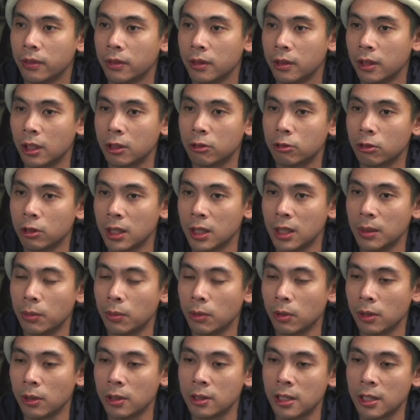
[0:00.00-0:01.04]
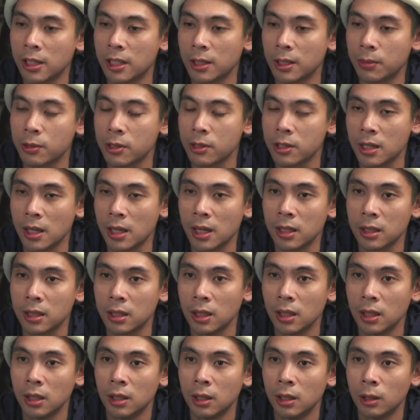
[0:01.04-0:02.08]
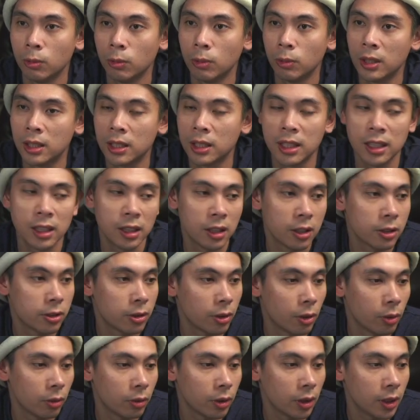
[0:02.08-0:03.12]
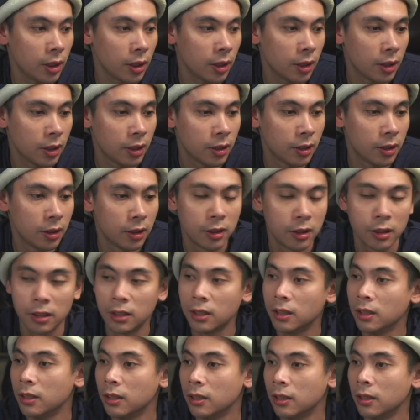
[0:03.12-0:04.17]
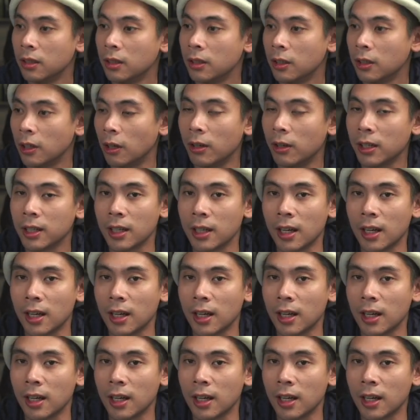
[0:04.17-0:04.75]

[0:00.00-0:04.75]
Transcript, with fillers: Tetra keyboard, 60%, WinKeyless only. Alright